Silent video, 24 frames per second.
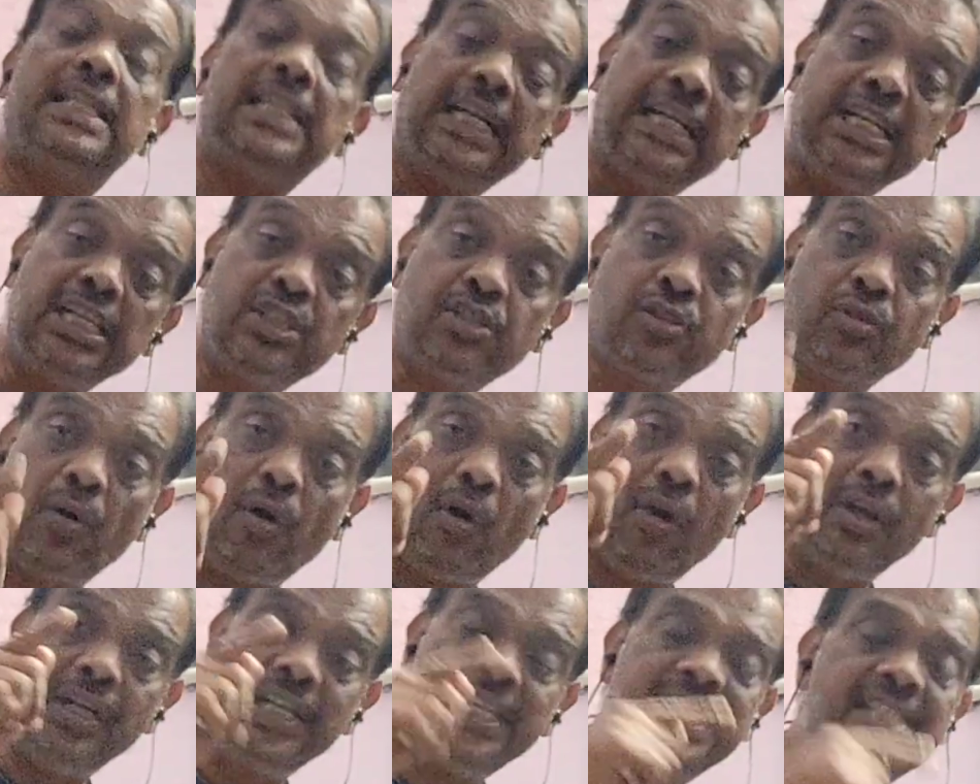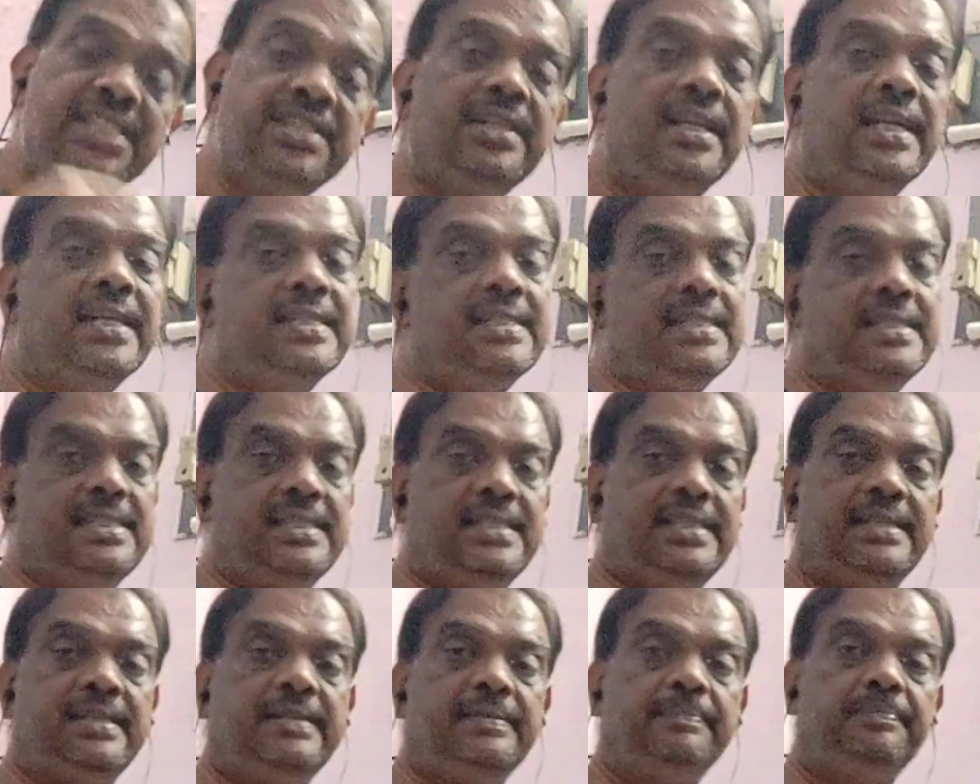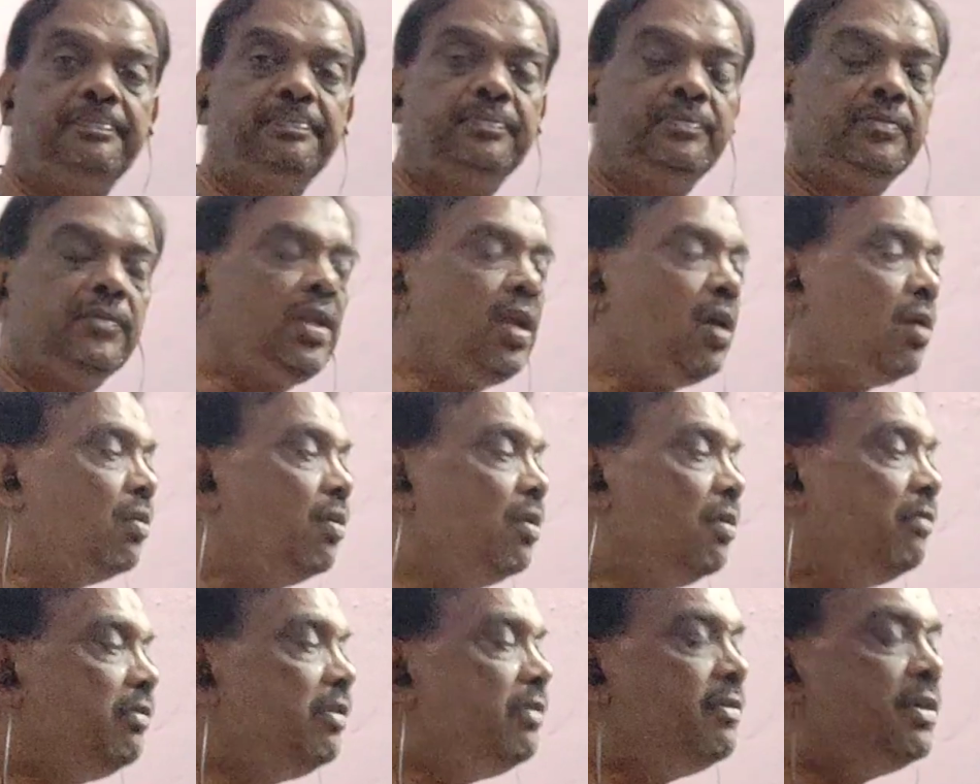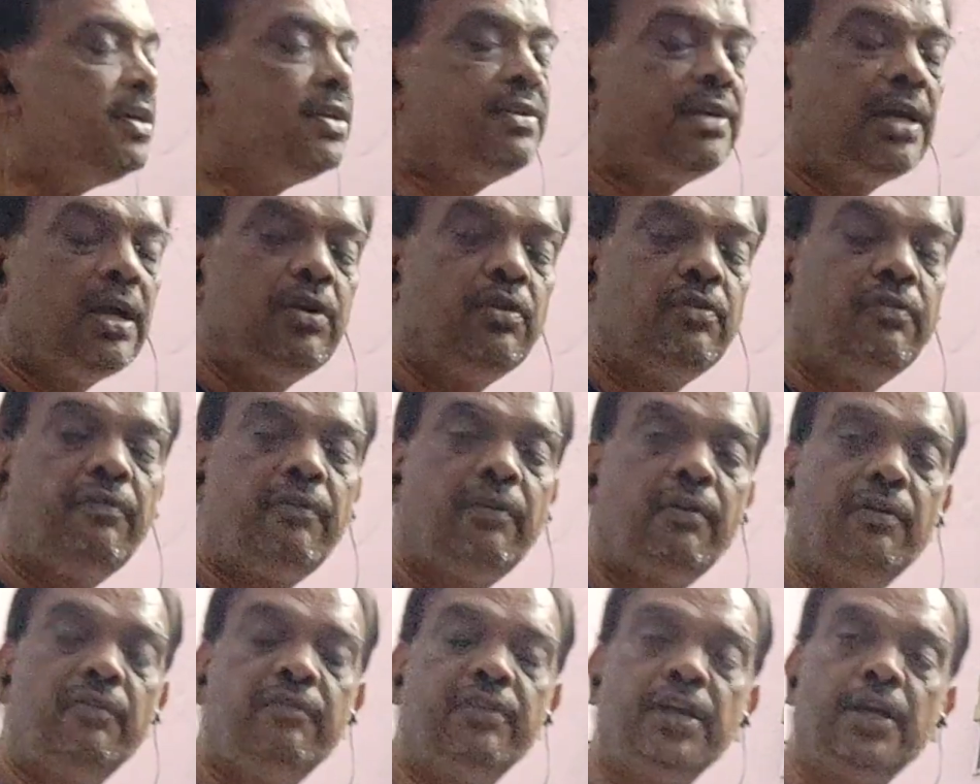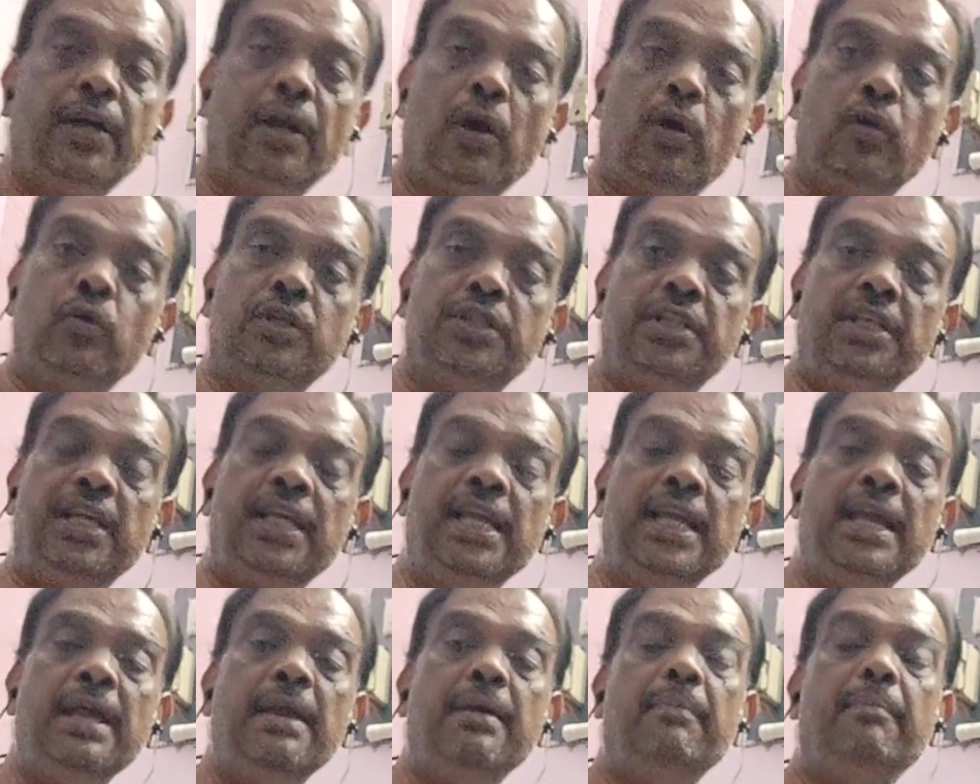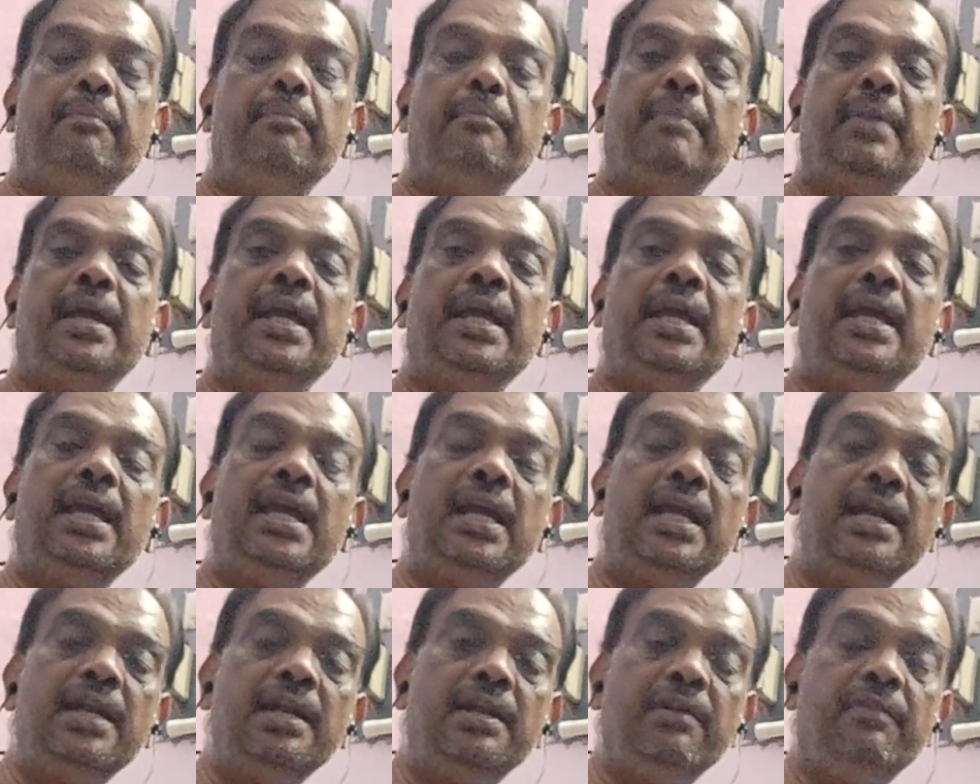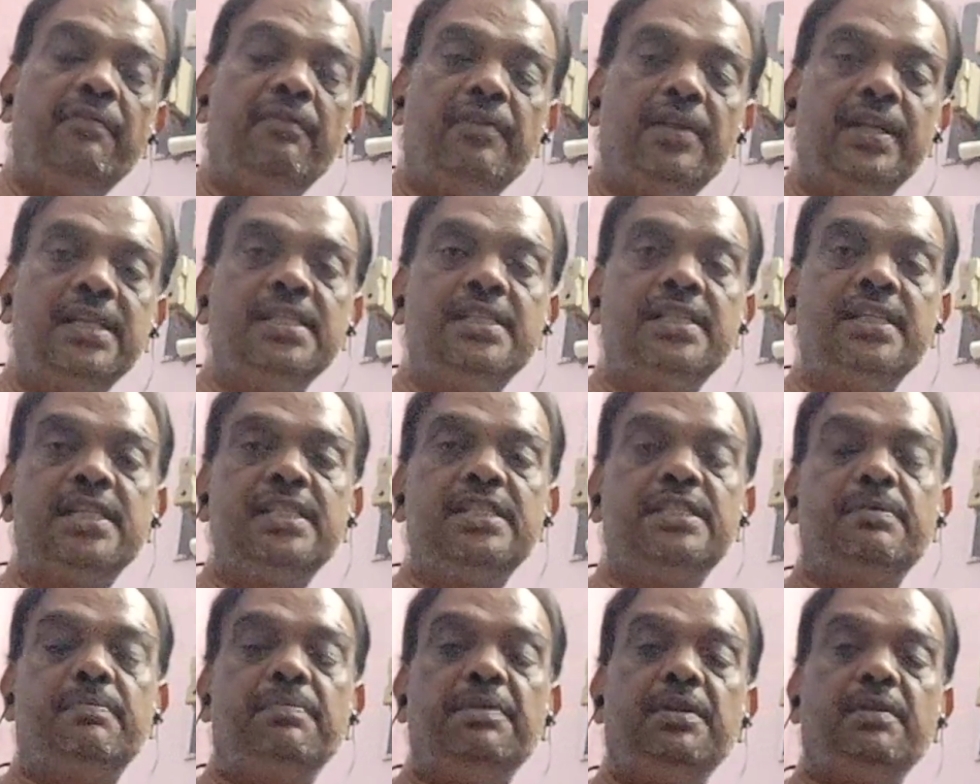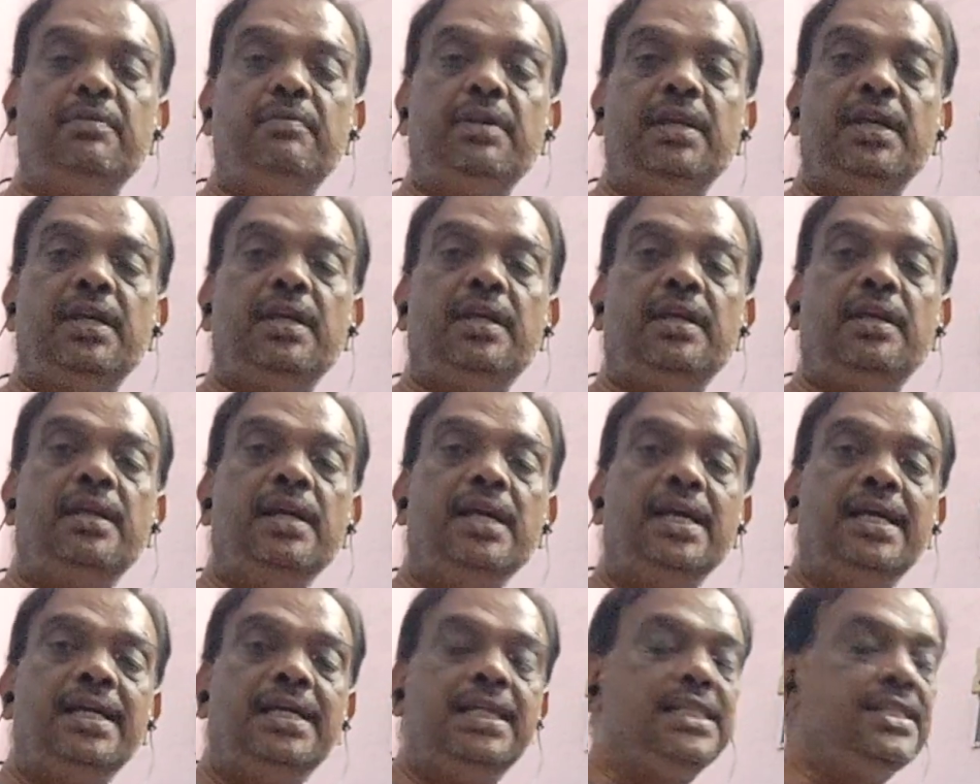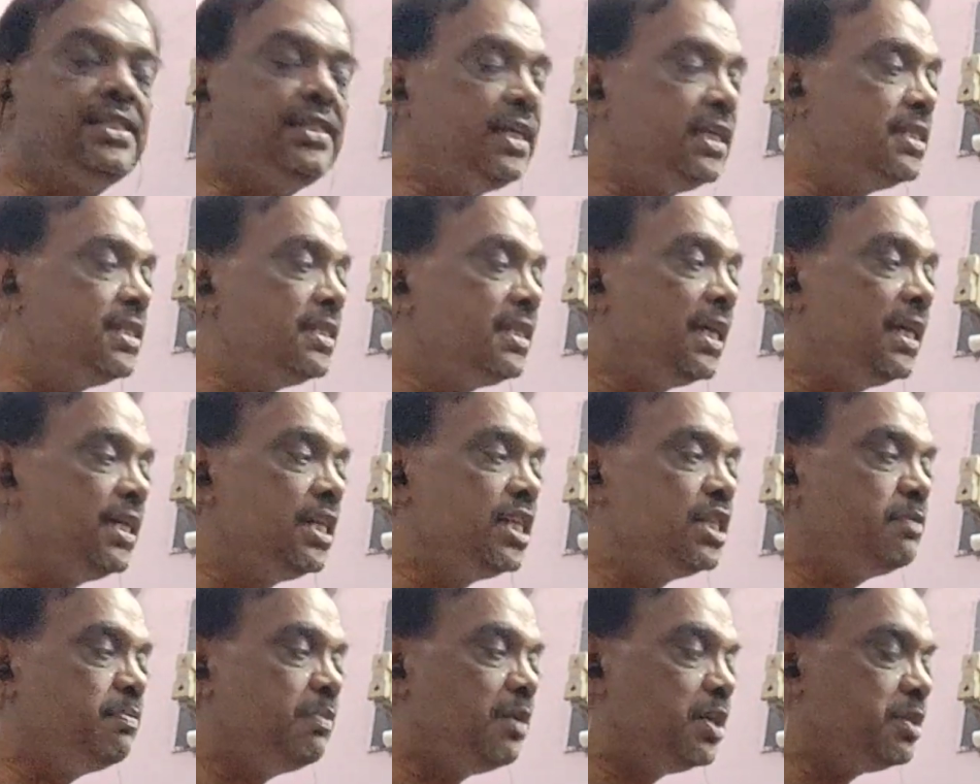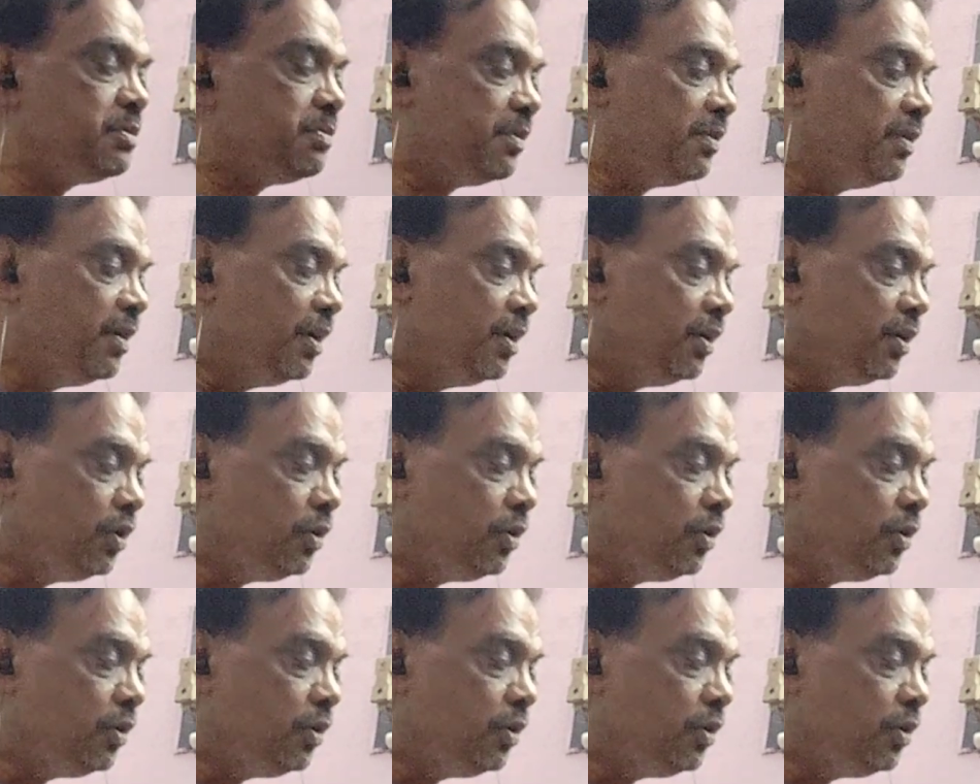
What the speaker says: That is called distance. Now, we will try to figure out the main differences between distance and displacement.